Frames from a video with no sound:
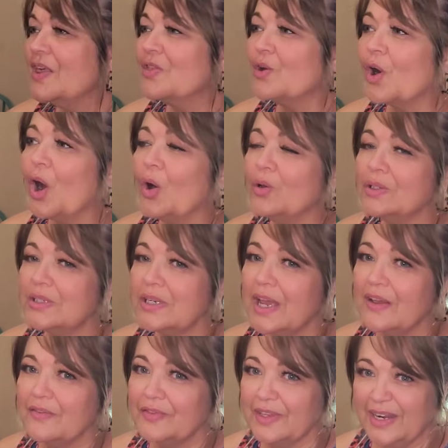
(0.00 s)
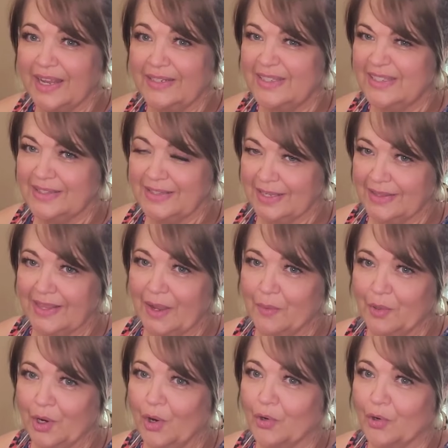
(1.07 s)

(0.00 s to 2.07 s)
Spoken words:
they're old enough that I didn't think they would